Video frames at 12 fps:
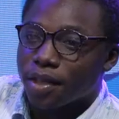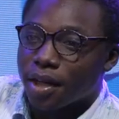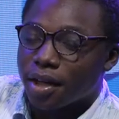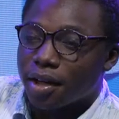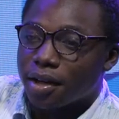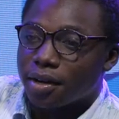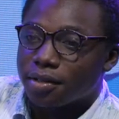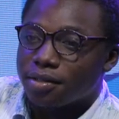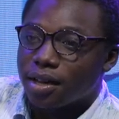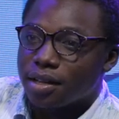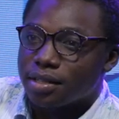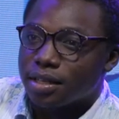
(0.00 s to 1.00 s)
Yeah,
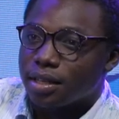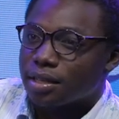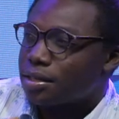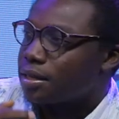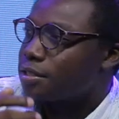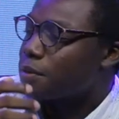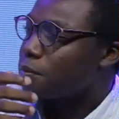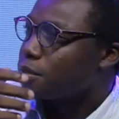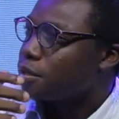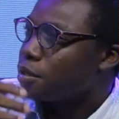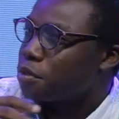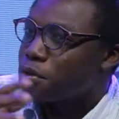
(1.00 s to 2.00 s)
I think there's something,
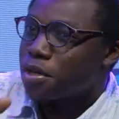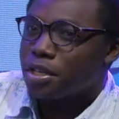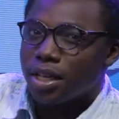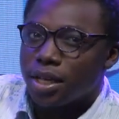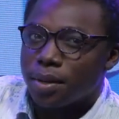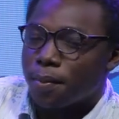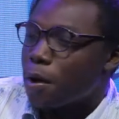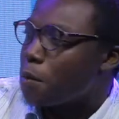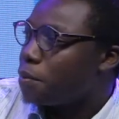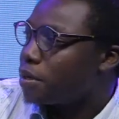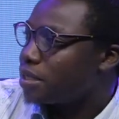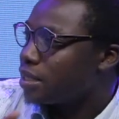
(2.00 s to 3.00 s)
the 3D
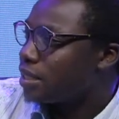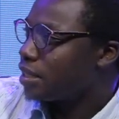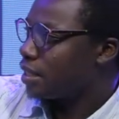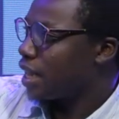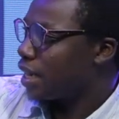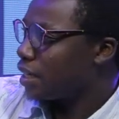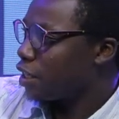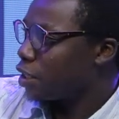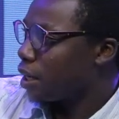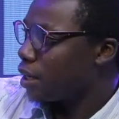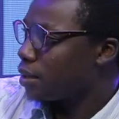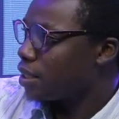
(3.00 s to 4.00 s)
bioprinting
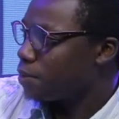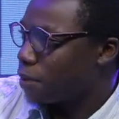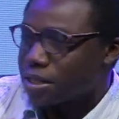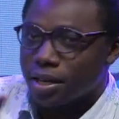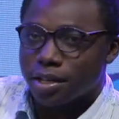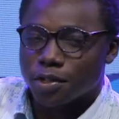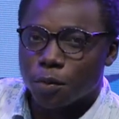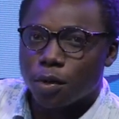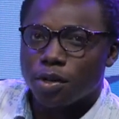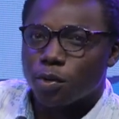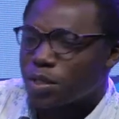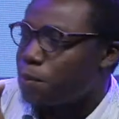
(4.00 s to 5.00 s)
technician, yeah. especially someone
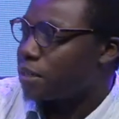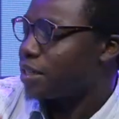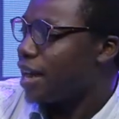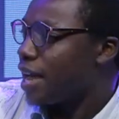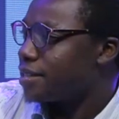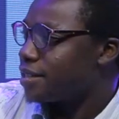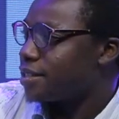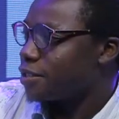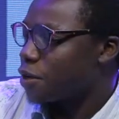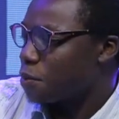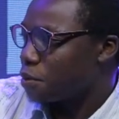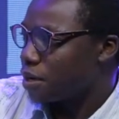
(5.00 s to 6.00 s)
who mm -hmm. specializes in mm
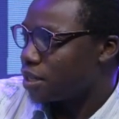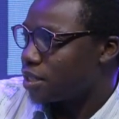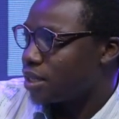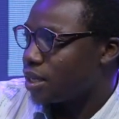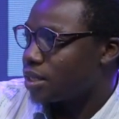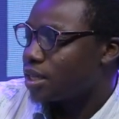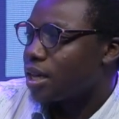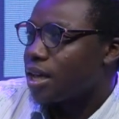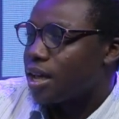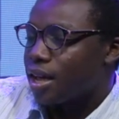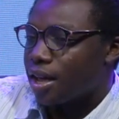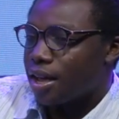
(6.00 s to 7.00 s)
-hmm. operating it. Mm
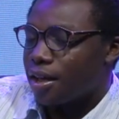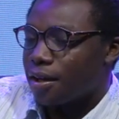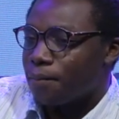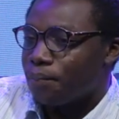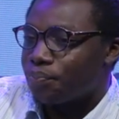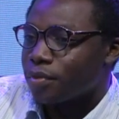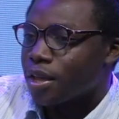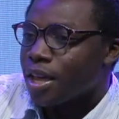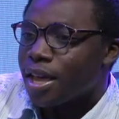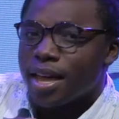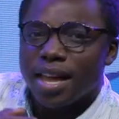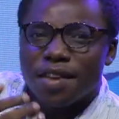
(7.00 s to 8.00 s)
-hmm. um,
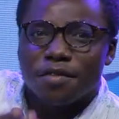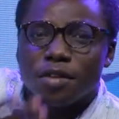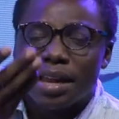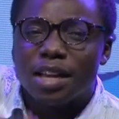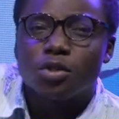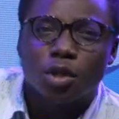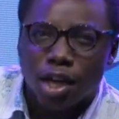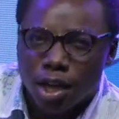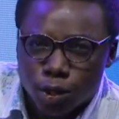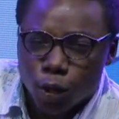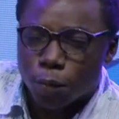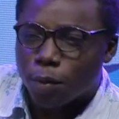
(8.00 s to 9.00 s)
even an
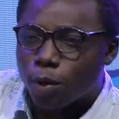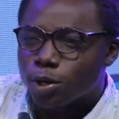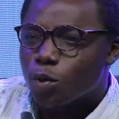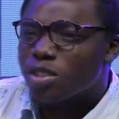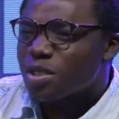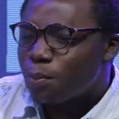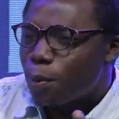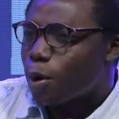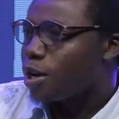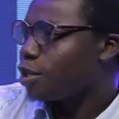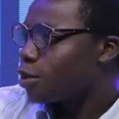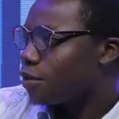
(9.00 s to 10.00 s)
educator, because what's the
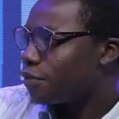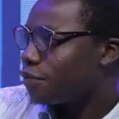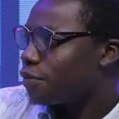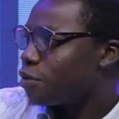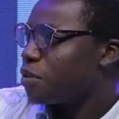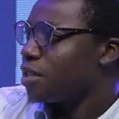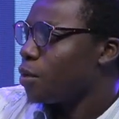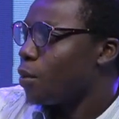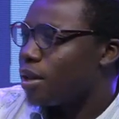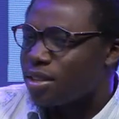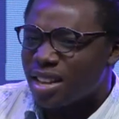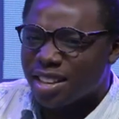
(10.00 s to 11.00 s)
point of 3D
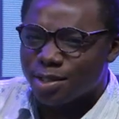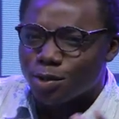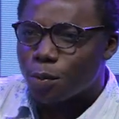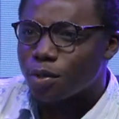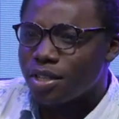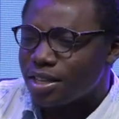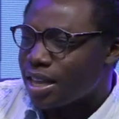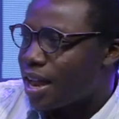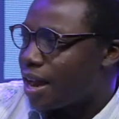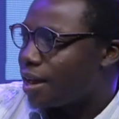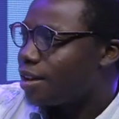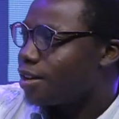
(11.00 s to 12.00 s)
when there's nobody
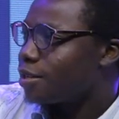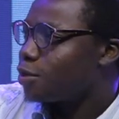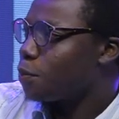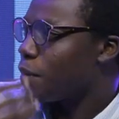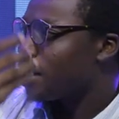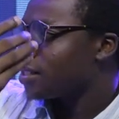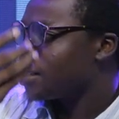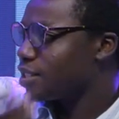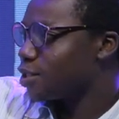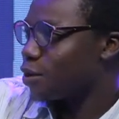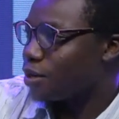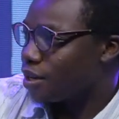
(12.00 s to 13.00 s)
there to pass this mm-hmm. knowledge.